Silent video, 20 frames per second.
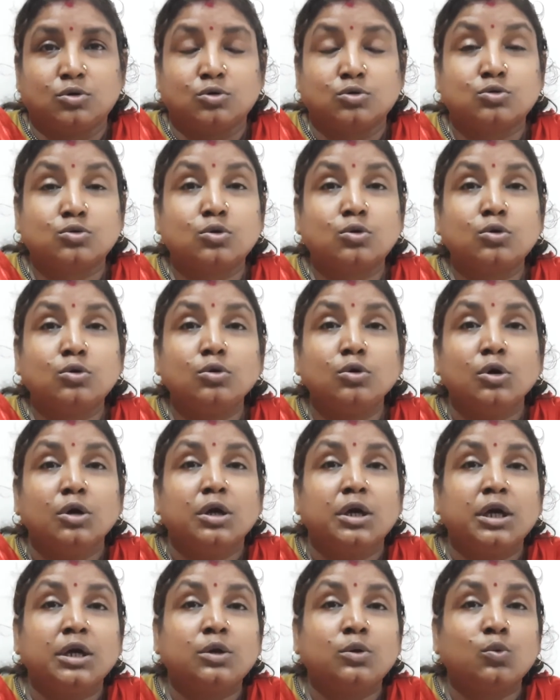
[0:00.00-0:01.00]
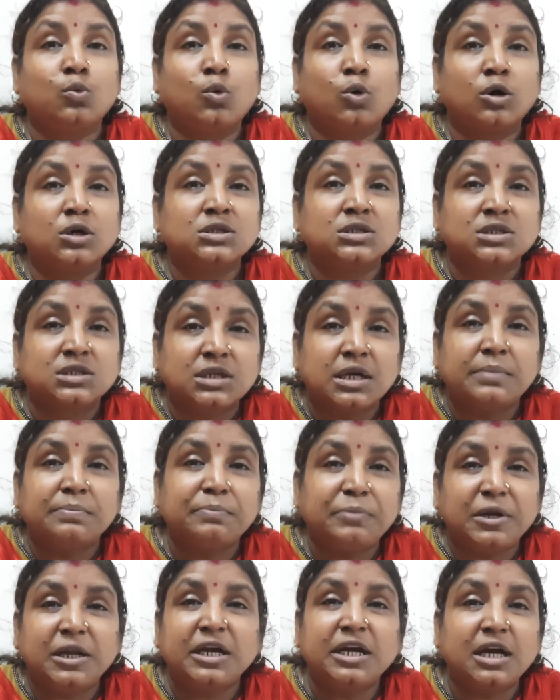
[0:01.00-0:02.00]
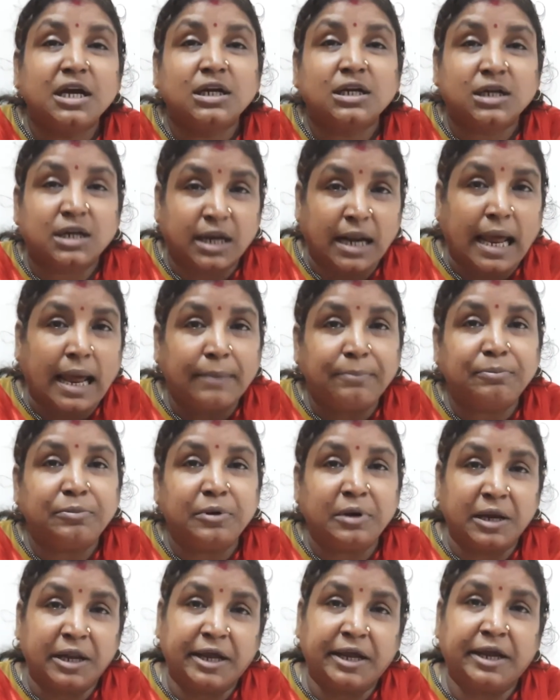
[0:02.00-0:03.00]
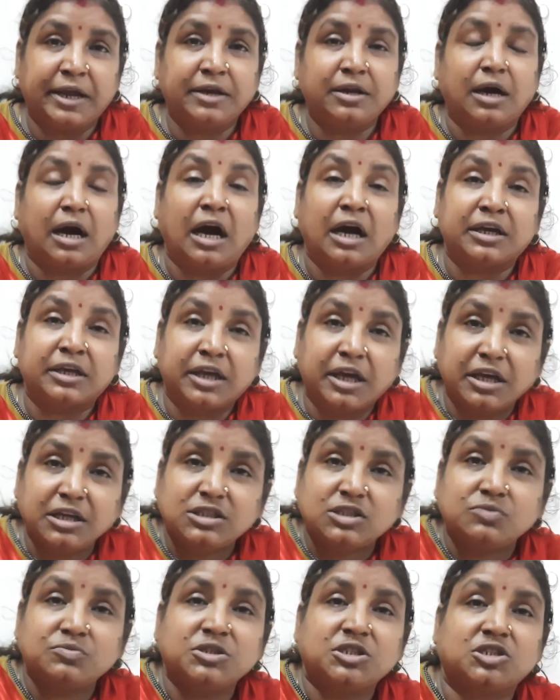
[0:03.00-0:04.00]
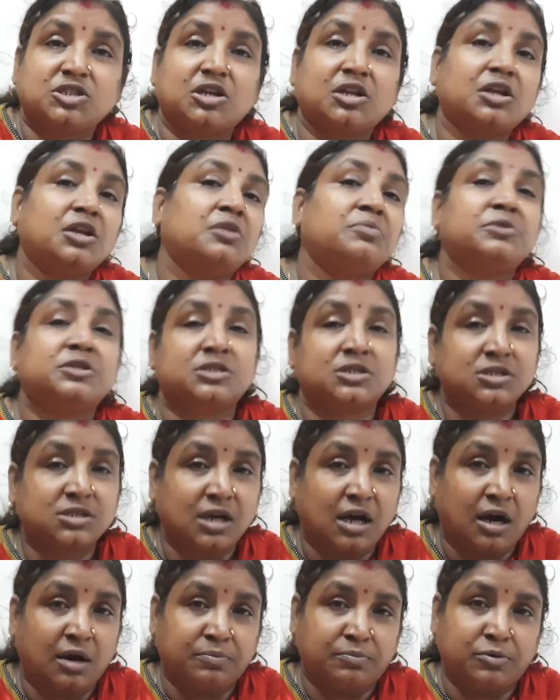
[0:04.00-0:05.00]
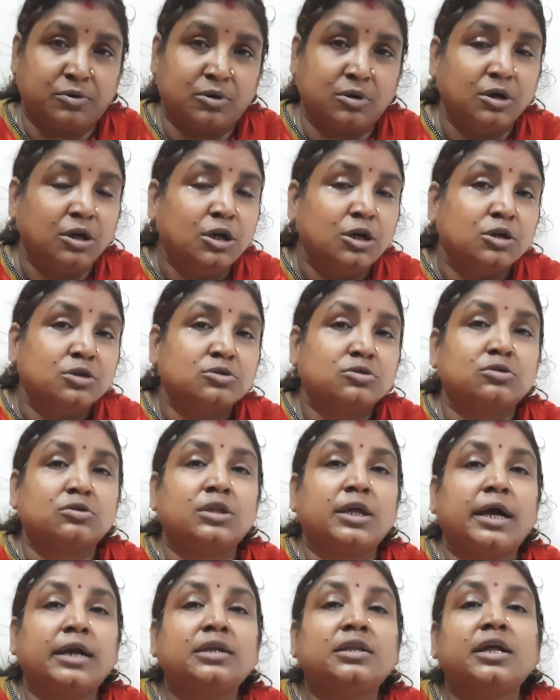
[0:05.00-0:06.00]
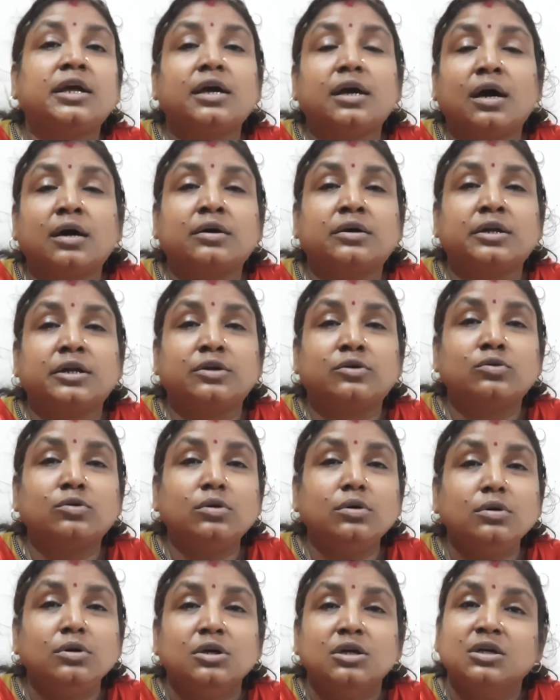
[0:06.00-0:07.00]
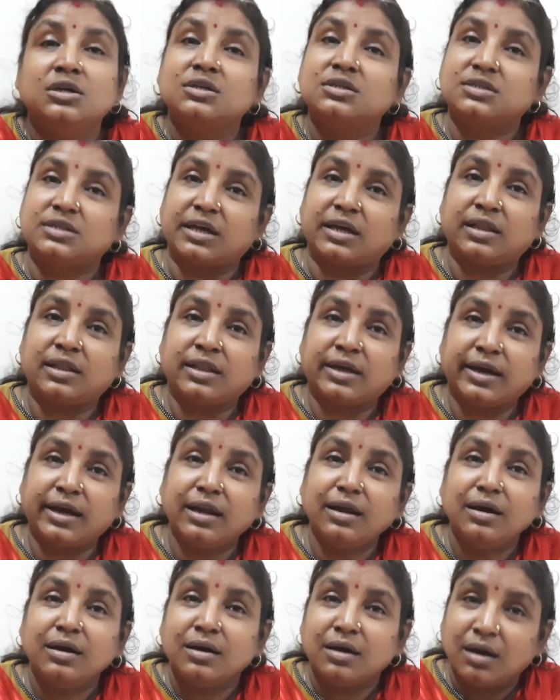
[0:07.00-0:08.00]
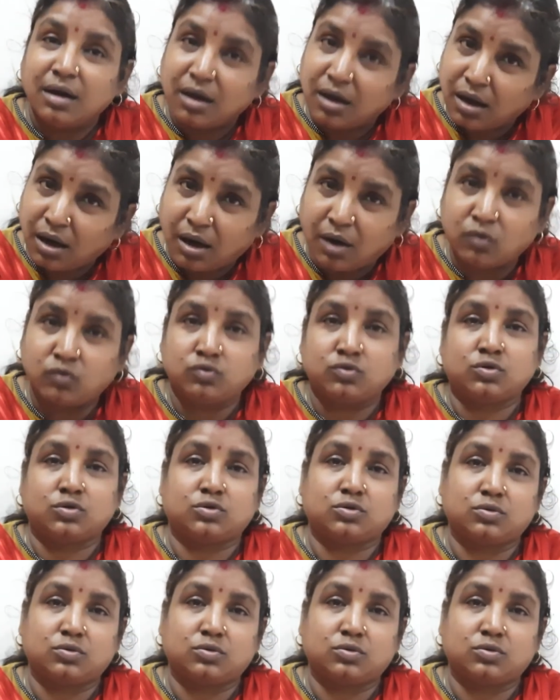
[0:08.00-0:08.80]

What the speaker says: So it was simply a trap laid against Mr. and Mrs. Harper so that they agree to sell their house.